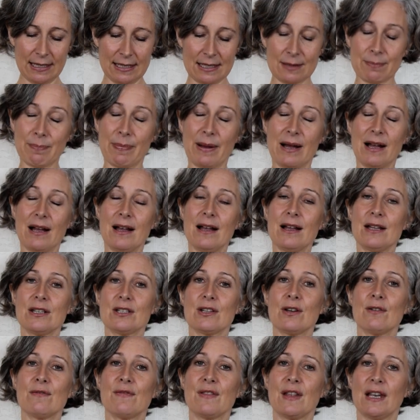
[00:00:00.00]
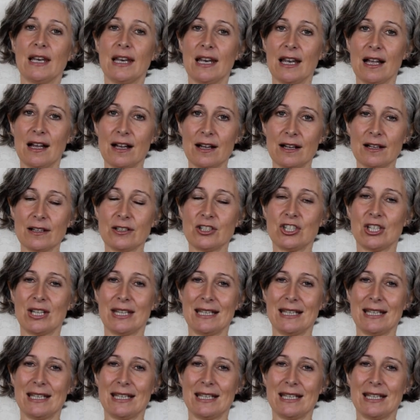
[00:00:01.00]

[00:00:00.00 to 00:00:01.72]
It's part of the large